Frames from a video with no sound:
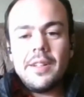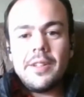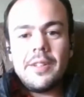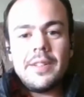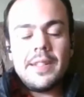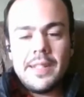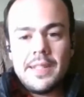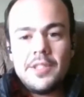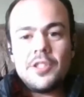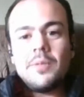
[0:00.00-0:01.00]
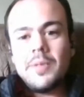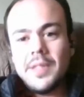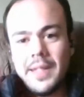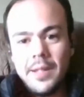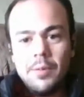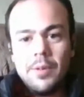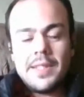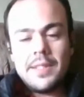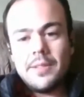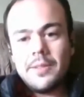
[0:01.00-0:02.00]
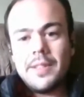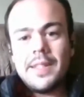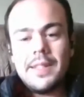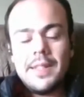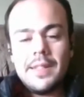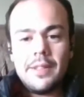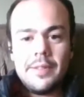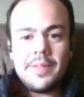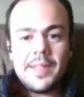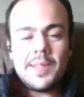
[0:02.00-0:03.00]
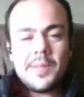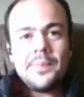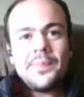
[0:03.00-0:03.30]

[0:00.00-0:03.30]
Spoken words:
occurred, in addition with like wanting to learn Hindi and all of this.